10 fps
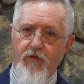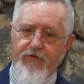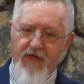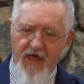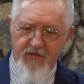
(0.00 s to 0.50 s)

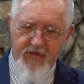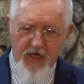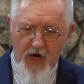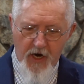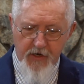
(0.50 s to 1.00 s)
The, the
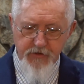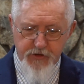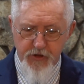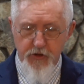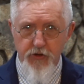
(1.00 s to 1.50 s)

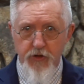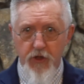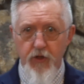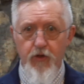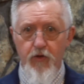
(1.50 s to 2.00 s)
guards
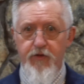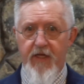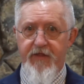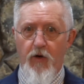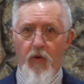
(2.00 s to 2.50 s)
knew
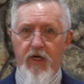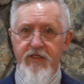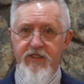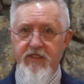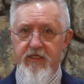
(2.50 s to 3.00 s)
that there
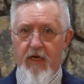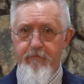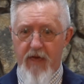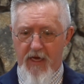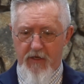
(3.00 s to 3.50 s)
was a
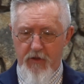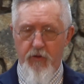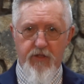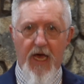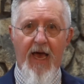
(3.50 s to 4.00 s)
man who
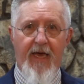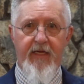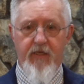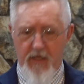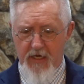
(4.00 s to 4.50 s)
died.